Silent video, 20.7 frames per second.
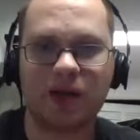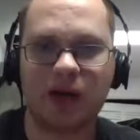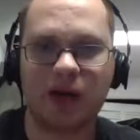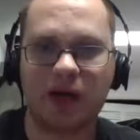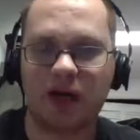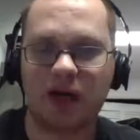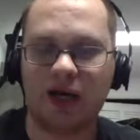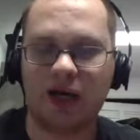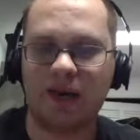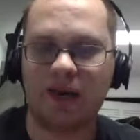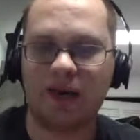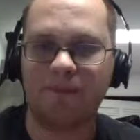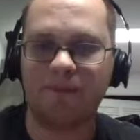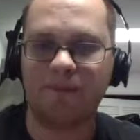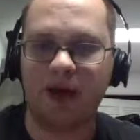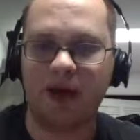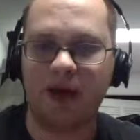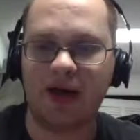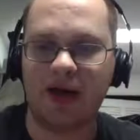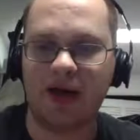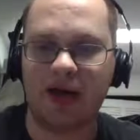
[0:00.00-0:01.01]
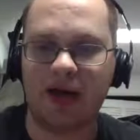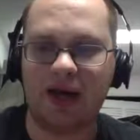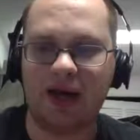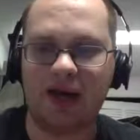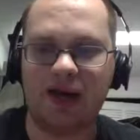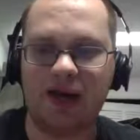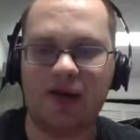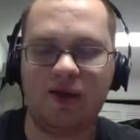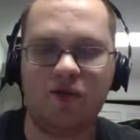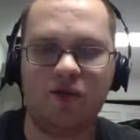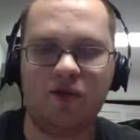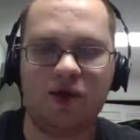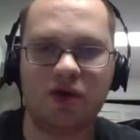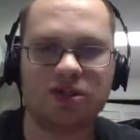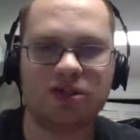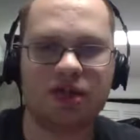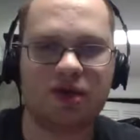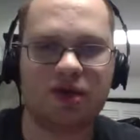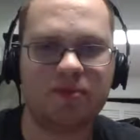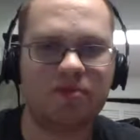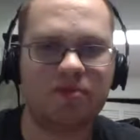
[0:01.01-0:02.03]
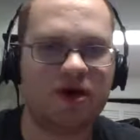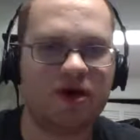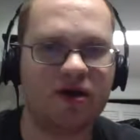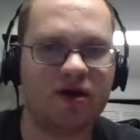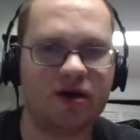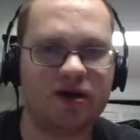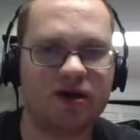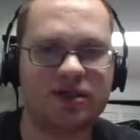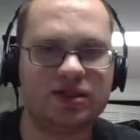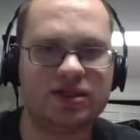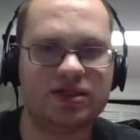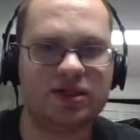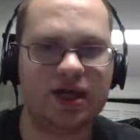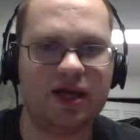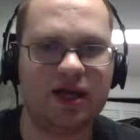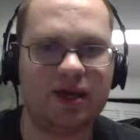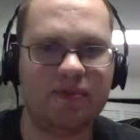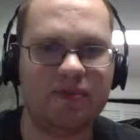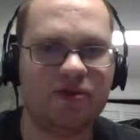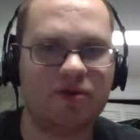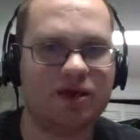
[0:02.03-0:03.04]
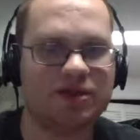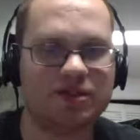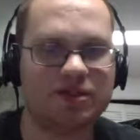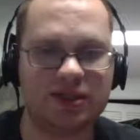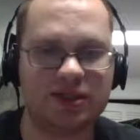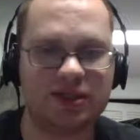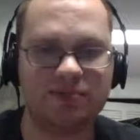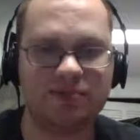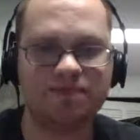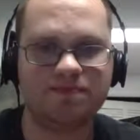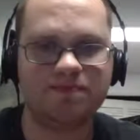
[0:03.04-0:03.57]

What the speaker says: I get he didn't want to set a precedent,